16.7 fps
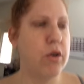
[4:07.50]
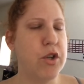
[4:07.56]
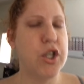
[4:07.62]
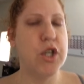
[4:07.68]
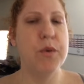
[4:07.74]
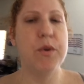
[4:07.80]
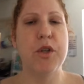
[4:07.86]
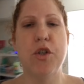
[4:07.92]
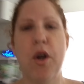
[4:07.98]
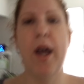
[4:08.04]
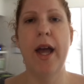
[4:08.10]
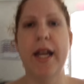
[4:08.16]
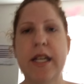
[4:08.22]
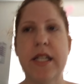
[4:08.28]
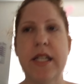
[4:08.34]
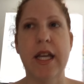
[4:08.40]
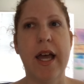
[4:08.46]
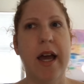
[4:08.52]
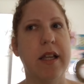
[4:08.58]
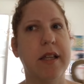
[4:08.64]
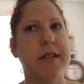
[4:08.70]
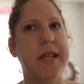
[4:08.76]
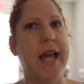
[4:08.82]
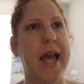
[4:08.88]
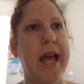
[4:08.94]
she was trying to kind
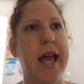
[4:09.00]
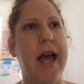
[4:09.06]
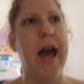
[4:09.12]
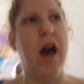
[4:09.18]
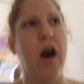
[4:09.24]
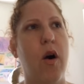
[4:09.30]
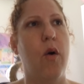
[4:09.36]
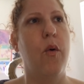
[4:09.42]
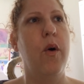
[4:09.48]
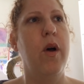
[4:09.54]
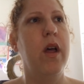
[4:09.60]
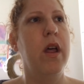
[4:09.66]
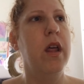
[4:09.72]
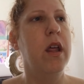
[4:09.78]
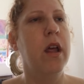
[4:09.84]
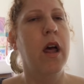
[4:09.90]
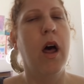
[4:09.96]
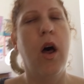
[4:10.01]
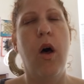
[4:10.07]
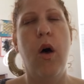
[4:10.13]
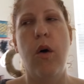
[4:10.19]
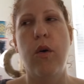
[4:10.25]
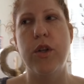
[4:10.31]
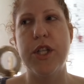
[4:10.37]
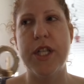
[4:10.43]
of say how,
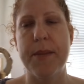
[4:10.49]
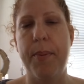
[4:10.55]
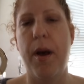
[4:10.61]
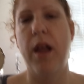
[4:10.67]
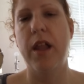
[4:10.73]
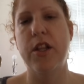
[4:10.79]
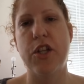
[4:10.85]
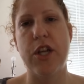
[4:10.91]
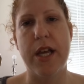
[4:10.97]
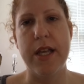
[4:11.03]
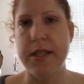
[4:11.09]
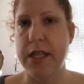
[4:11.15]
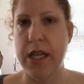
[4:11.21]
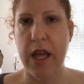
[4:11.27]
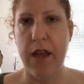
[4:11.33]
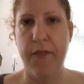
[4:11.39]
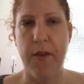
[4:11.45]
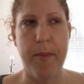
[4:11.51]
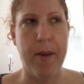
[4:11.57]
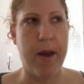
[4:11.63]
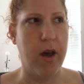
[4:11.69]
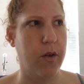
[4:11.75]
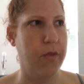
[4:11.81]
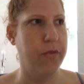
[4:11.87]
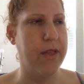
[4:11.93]
oh, she's apologized enough
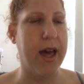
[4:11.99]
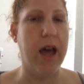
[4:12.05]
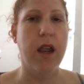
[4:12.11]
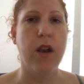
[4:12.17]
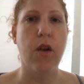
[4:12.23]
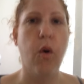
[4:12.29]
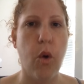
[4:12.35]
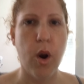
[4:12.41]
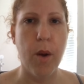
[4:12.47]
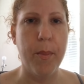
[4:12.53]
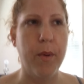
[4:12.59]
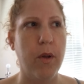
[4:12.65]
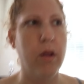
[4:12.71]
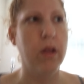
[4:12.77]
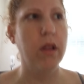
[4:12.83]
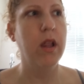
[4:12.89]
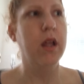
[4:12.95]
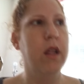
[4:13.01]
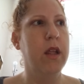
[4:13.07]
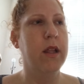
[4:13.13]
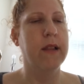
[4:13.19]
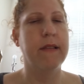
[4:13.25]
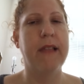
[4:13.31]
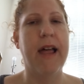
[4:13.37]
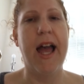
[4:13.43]
about that horrible
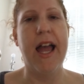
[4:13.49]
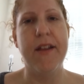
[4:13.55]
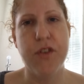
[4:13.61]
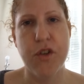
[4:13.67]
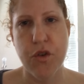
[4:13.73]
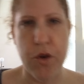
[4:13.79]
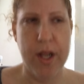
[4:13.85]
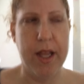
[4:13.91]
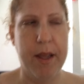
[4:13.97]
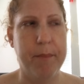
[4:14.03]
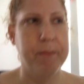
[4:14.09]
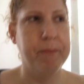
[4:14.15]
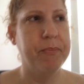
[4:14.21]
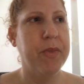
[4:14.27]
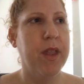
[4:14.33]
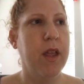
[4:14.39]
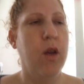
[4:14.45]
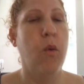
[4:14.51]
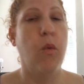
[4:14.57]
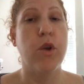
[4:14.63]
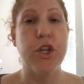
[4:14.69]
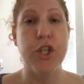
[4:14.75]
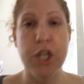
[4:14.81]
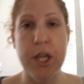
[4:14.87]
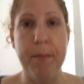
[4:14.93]
live stream
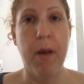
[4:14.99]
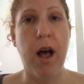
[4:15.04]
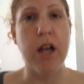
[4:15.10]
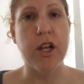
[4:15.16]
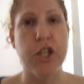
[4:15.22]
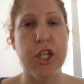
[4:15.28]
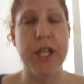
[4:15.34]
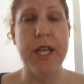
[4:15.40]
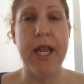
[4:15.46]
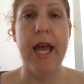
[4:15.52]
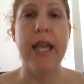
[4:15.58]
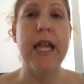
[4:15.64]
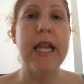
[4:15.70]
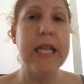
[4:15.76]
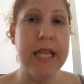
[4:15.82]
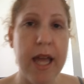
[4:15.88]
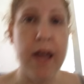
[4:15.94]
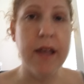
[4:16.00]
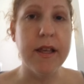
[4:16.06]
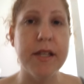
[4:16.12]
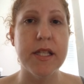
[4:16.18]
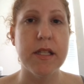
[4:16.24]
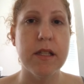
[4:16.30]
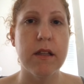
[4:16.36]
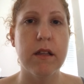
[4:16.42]
where she mocked Shanann. And
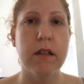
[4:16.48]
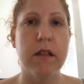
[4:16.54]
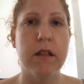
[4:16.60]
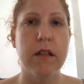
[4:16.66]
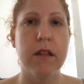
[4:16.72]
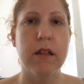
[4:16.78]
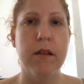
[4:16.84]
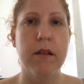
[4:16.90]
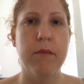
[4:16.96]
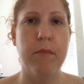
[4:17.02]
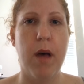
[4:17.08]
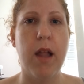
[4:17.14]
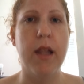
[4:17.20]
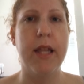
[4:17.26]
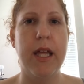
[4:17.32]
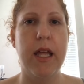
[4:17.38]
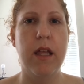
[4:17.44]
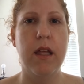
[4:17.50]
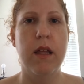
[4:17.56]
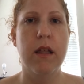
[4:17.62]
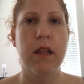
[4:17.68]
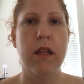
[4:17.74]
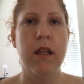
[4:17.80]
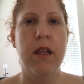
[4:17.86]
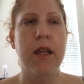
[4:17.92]
yes, Molly,
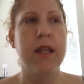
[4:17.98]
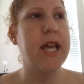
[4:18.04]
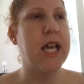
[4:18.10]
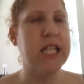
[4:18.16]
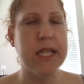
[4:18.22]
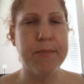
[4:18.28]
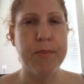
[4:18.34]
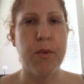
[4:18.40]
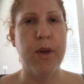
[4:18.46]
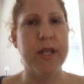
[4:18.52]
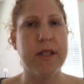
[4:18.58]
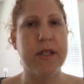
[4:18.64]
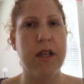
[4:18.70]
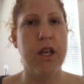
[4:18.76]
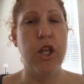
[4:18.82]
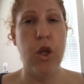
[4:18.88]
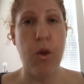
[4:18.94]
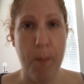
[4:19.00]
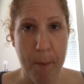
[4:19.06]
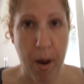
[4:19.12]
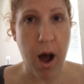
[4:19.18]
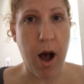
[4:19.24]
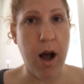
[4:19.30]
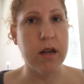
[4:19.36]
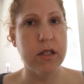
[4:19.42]
yes, Marissa, you
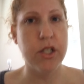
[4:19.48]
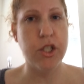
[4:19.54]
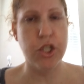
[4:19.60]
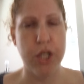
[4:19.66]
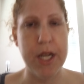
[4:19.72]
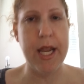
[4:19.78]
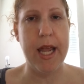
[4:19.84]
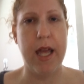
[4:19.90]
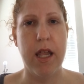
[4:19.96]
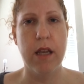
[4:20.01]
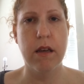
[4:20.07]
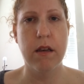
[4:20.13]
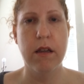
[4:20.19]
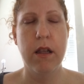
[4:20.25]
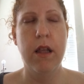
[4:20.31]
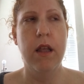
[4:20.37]
mocked Shanann.